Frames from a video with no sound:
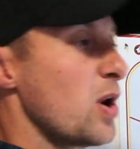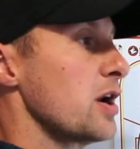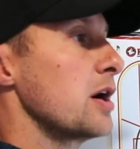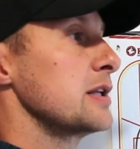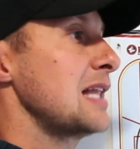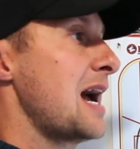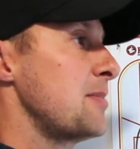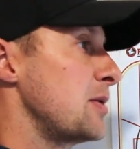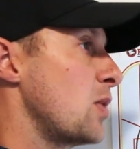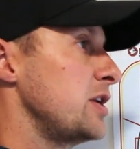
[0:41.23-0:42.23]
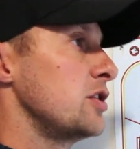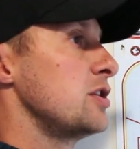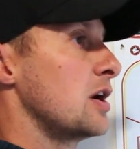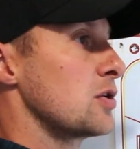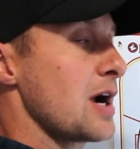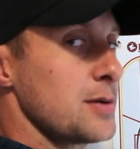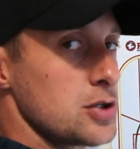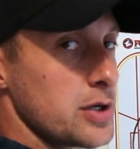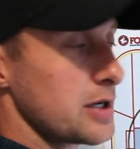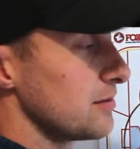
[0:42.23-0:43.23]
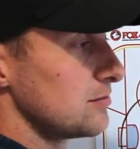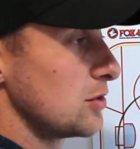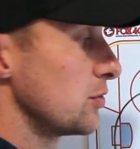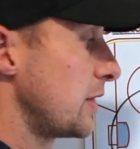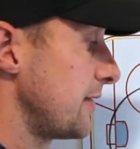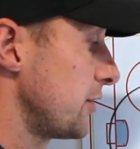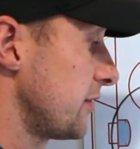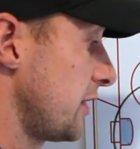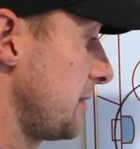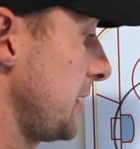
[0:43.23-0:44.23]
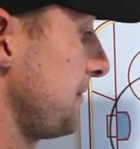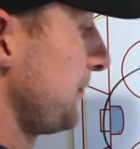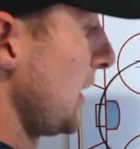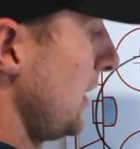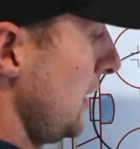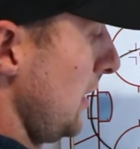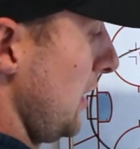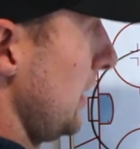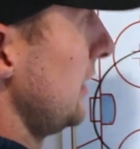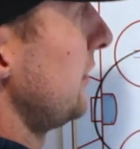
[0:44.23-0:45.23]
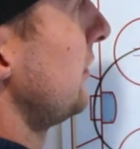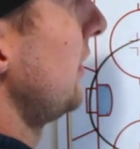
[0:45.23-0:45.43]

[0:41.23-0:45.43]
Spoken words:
1 hard lap, and when you're done, grab a drink, or whatever it's gonna be. And let's